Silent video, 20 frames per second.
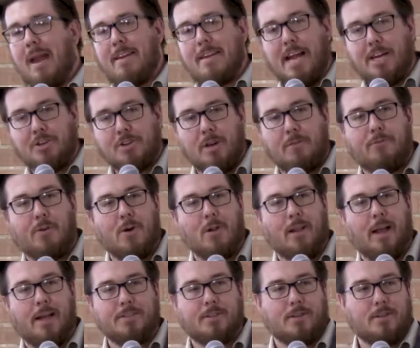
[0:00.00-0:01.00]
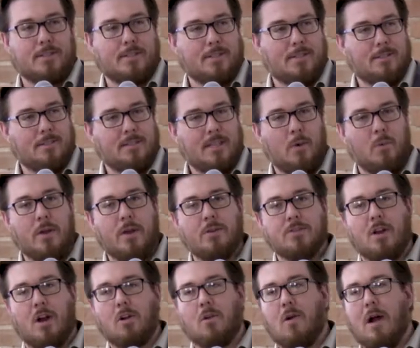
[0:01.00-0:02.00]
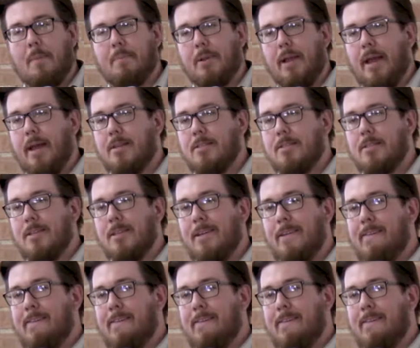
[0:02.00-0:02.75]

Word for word: Nitrogen fertilizers that we use on our croplands.